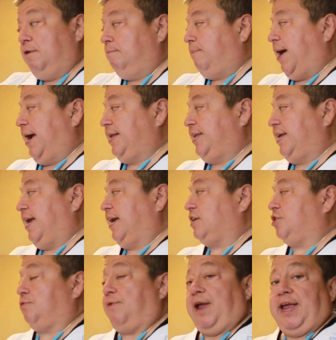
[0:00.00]
by the
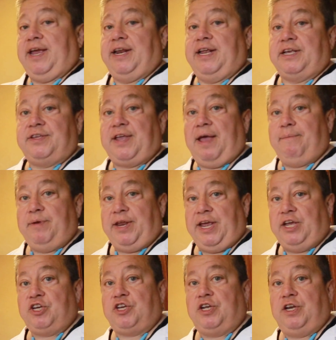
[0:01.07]
x-ray and
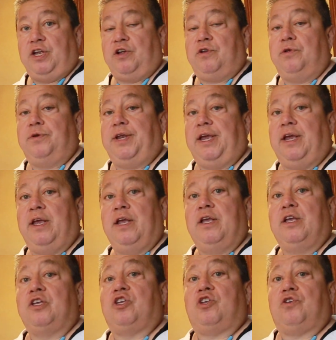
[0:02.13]
examination, including
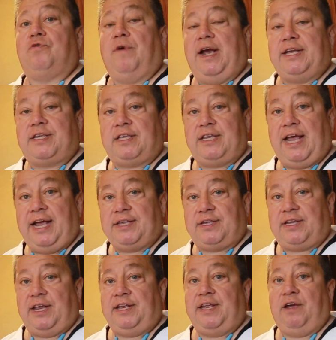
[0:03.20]
stress
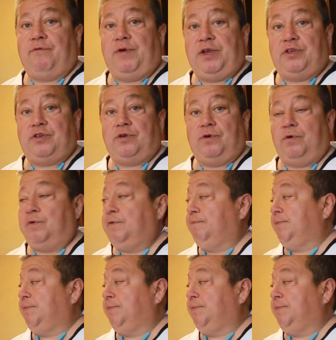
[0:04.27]
testing that we do